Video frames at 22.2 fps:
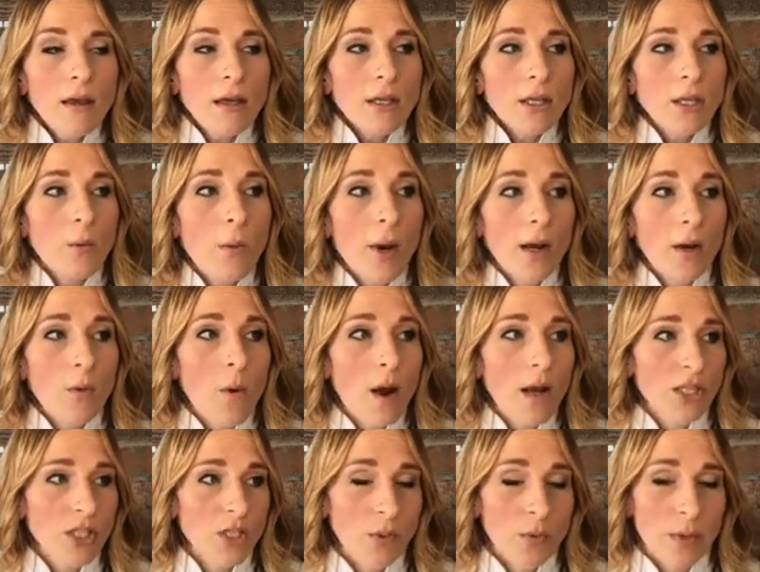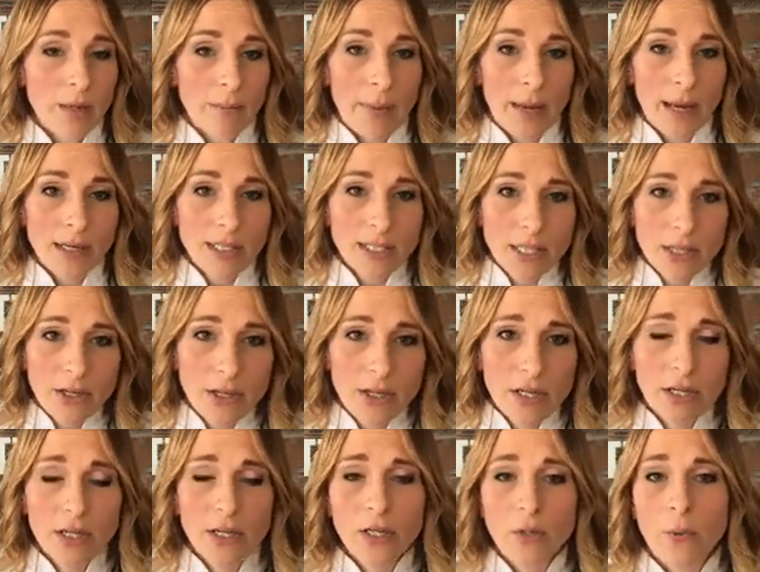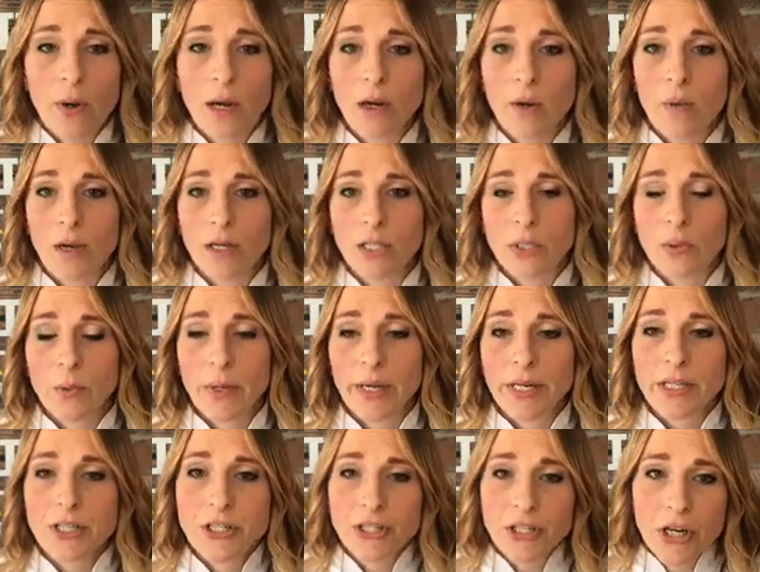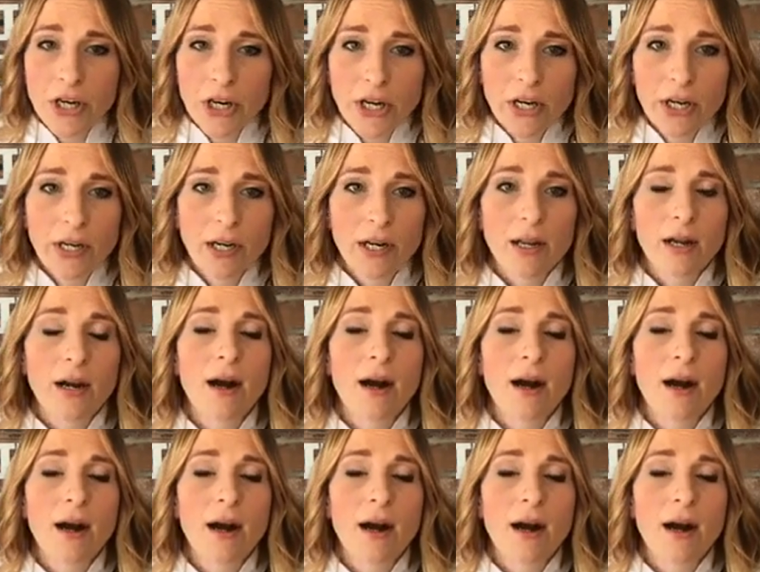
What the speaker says: You want to wash away bacteria. You want to wash away dirt.